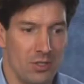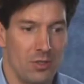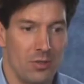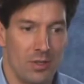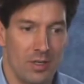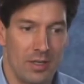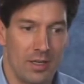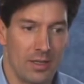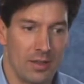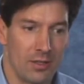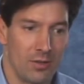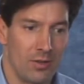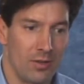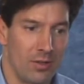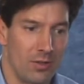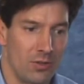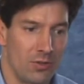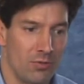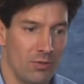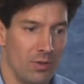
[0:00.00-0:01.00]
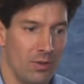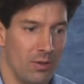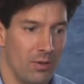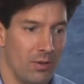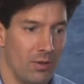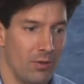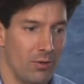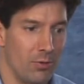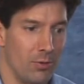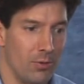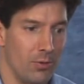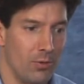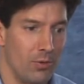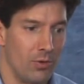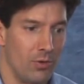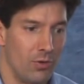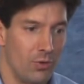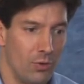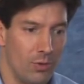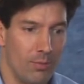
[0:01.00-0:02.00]
you can get to those from through
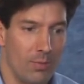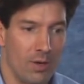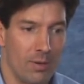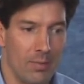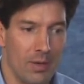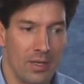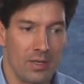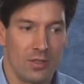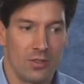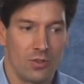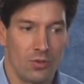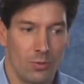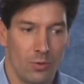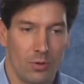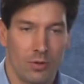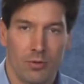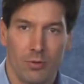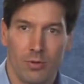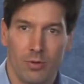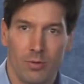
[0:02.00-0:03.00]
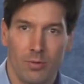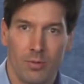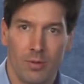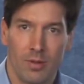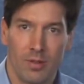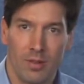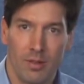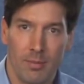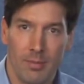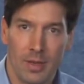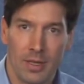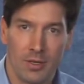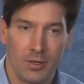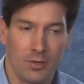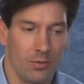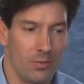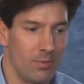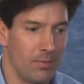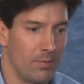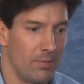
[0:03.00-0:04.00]
toolbar buttons or through the
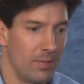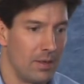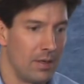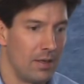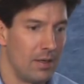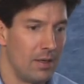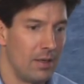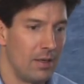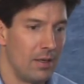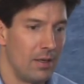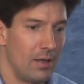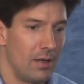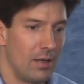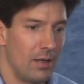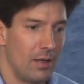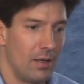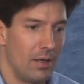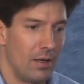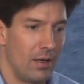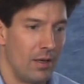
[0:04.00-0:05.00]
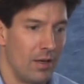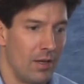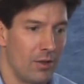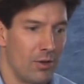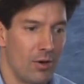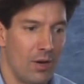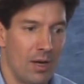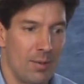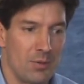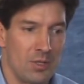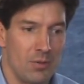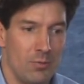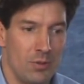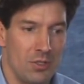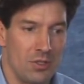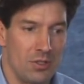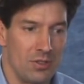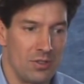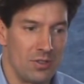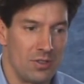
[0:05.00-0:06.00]
menu. Another option
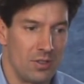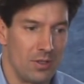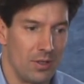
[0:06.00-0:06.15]
which is